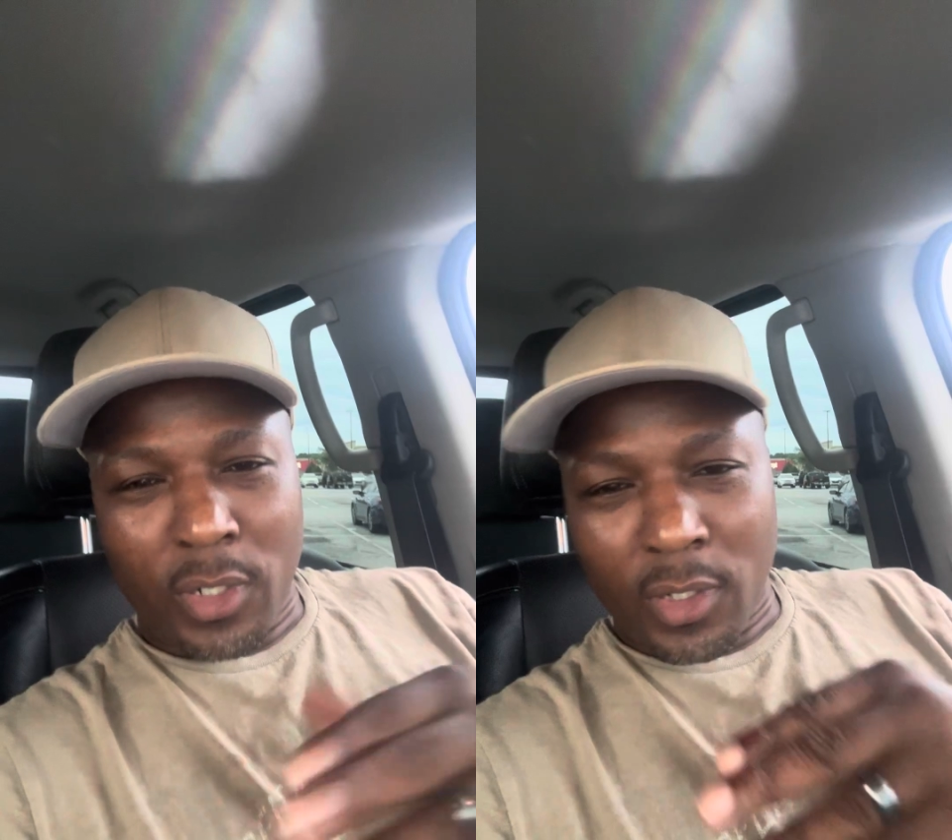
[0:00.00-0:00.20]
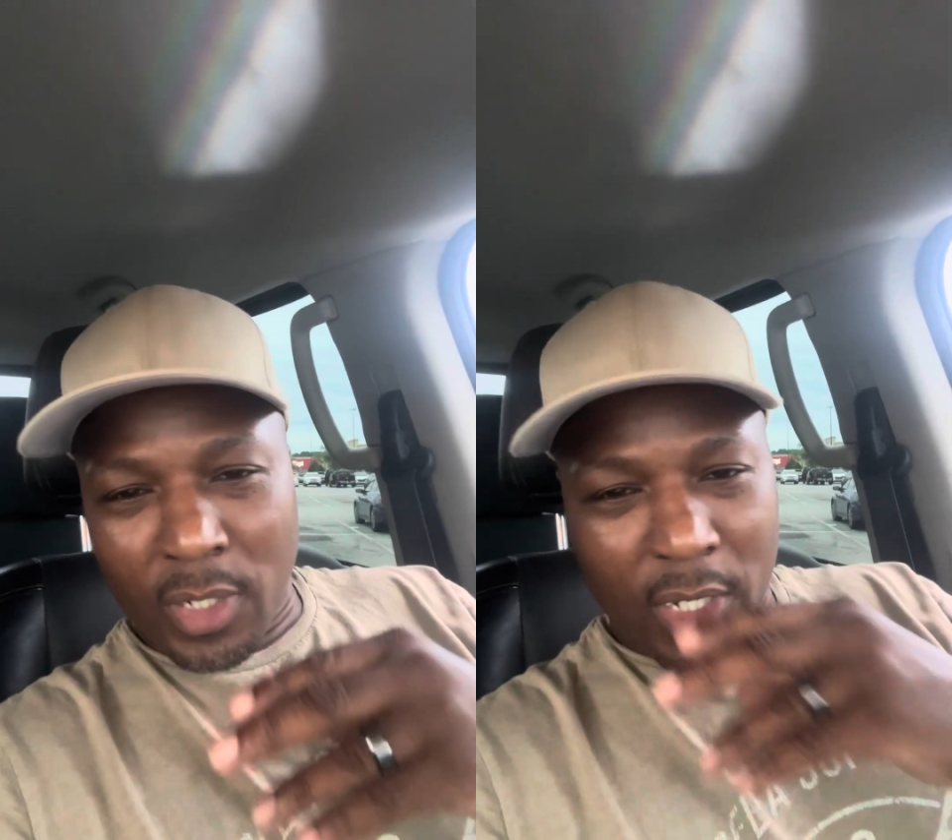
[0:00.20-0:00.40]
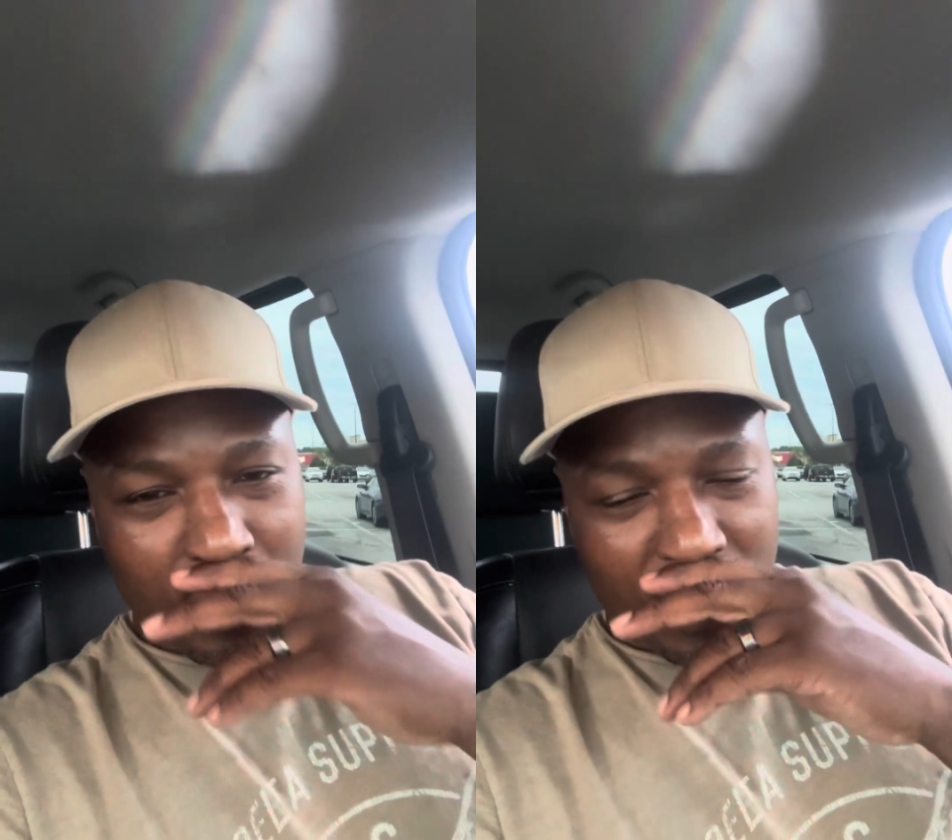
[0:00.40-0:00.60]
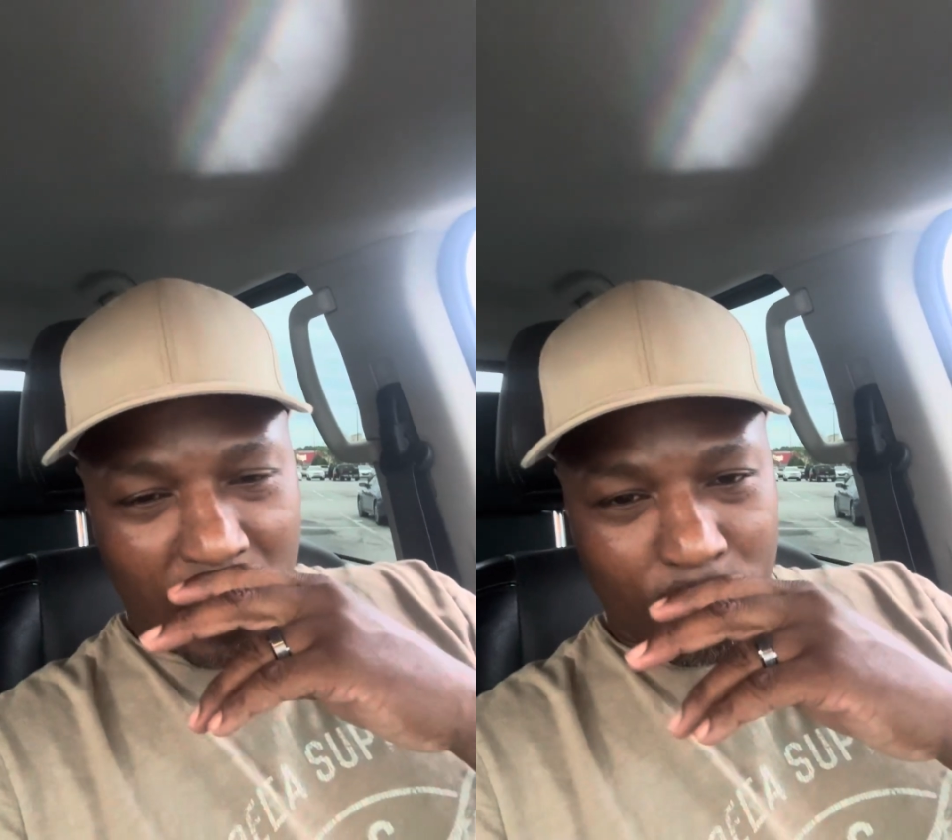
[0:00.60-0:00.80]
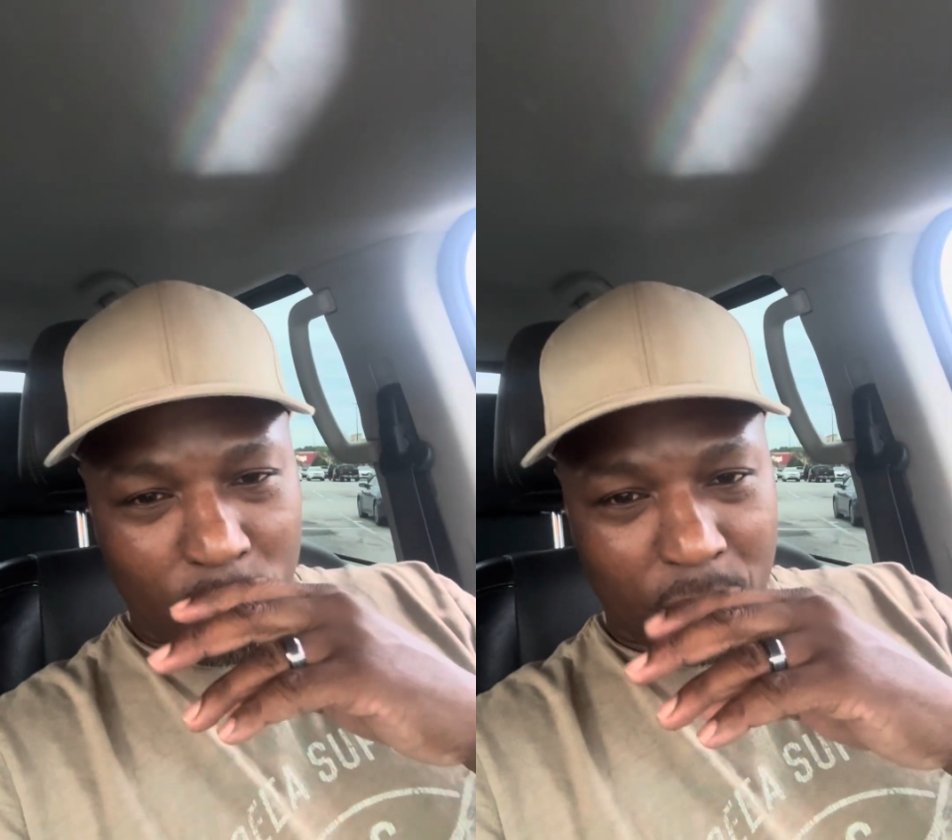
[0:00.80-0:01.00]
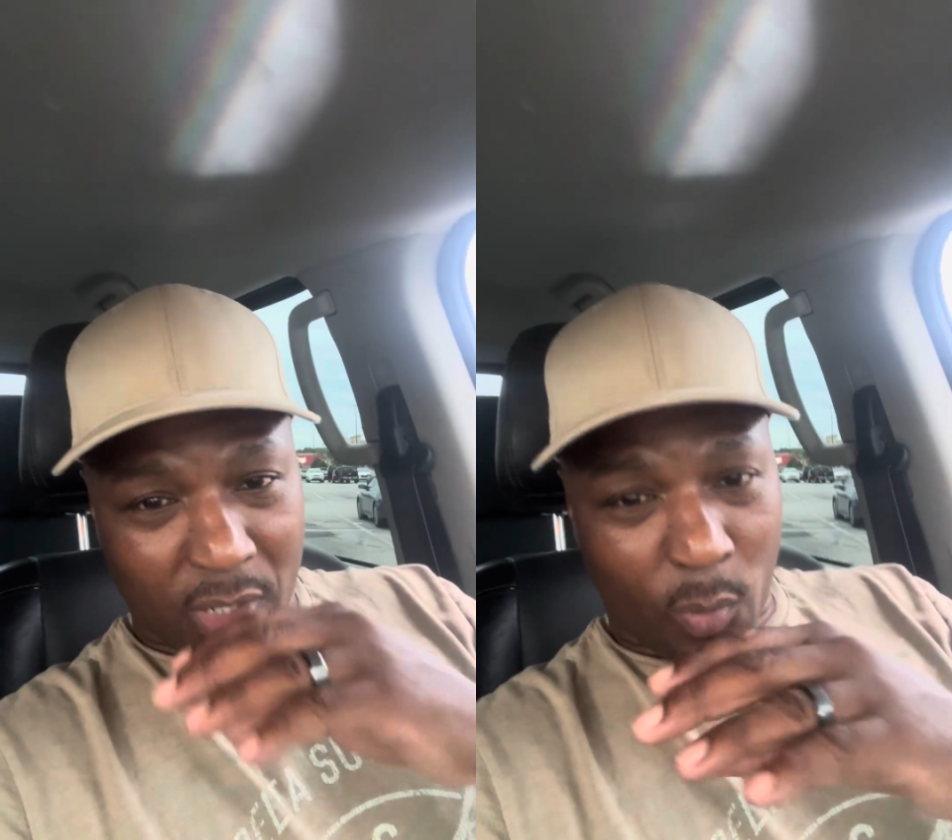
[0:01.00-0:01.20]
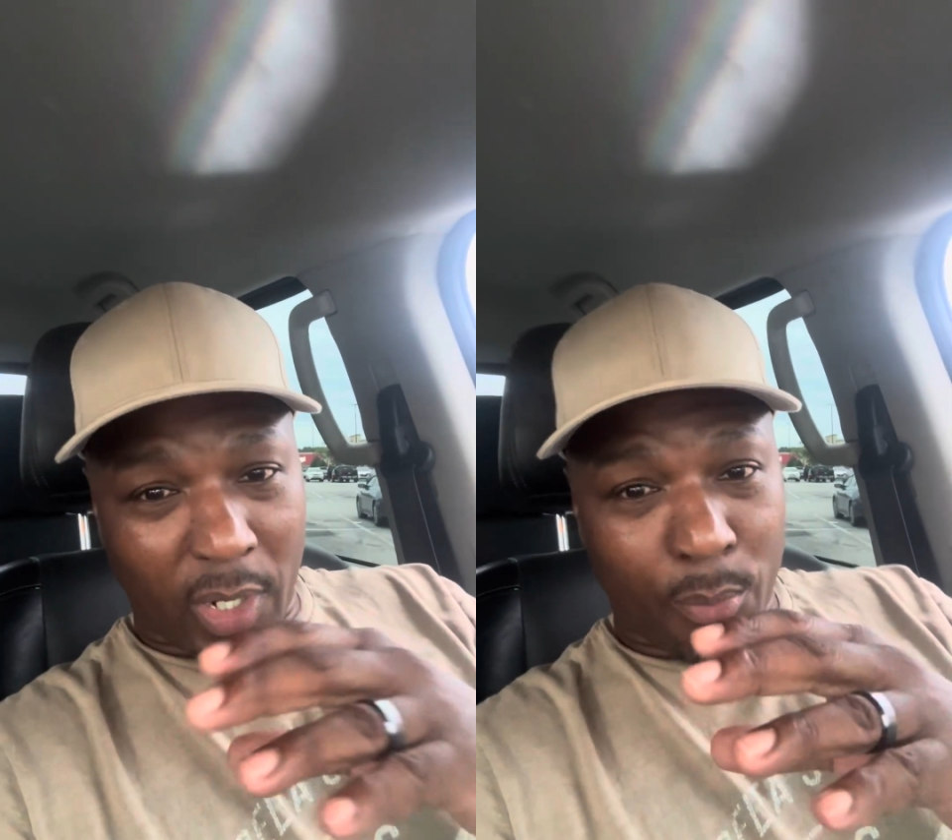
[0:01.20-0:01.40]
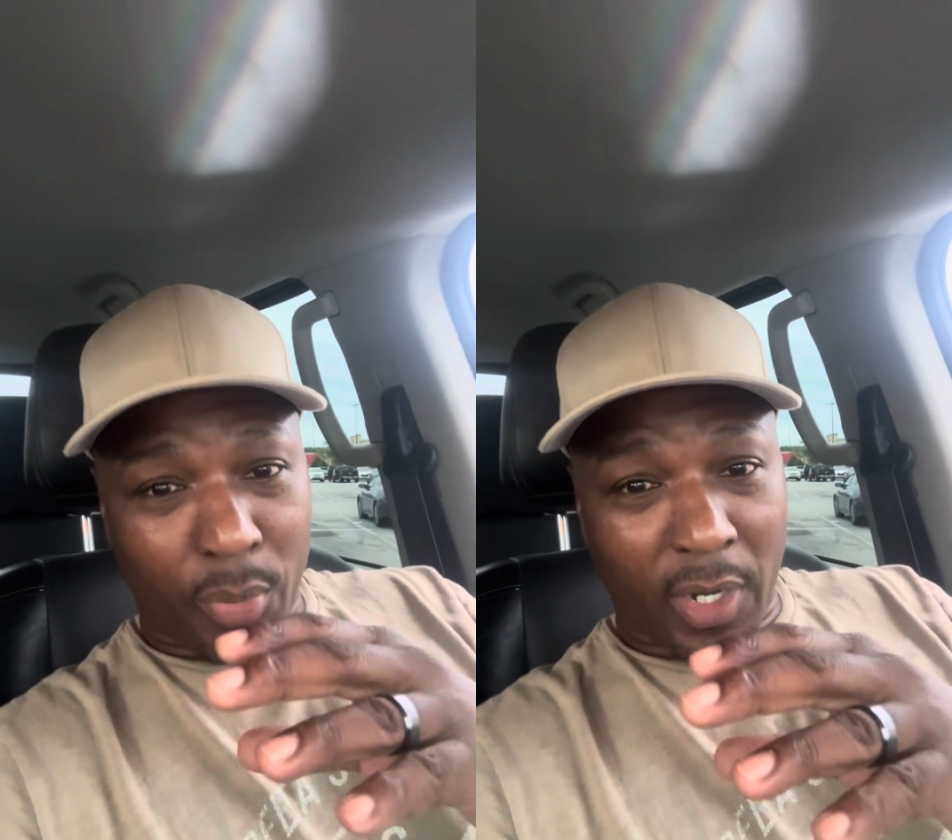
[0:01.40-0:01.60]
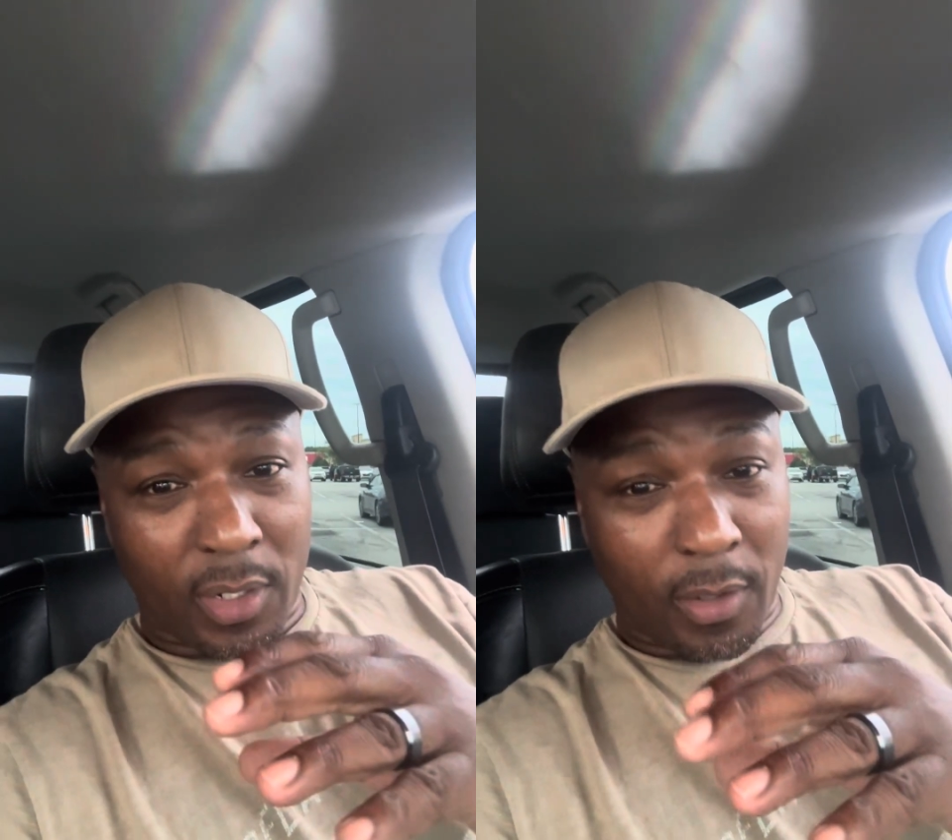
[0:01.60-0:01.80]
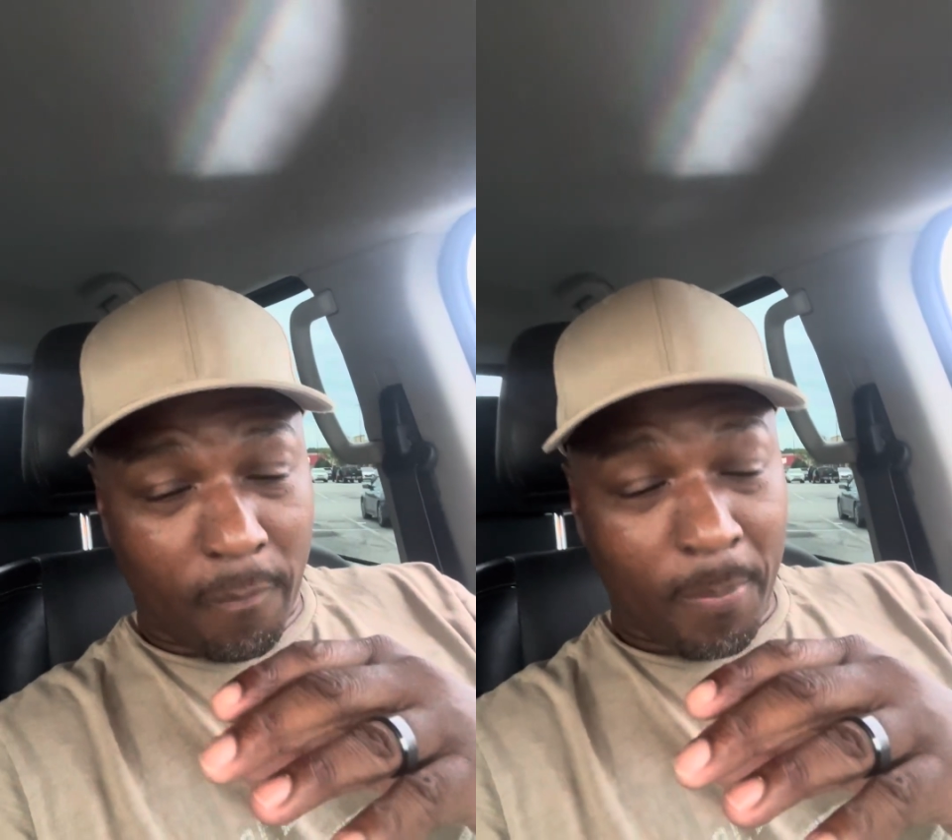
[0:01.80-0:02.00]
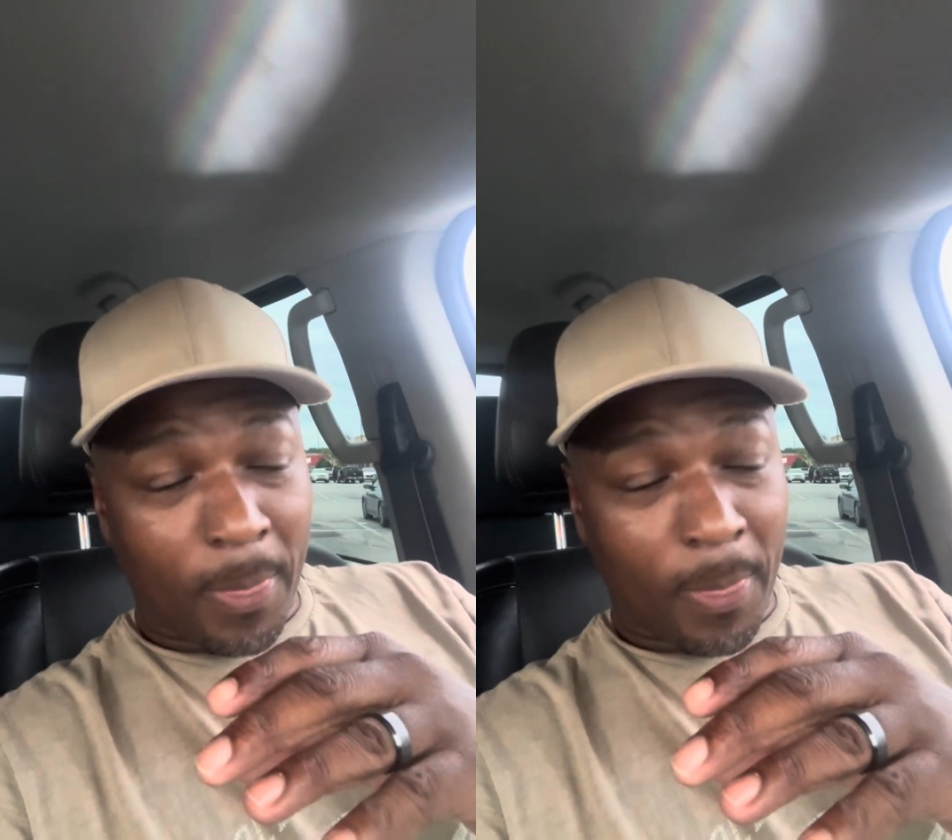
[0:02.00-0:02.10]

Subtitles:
little licks or something, you know what I'm saying, while they breaking it up.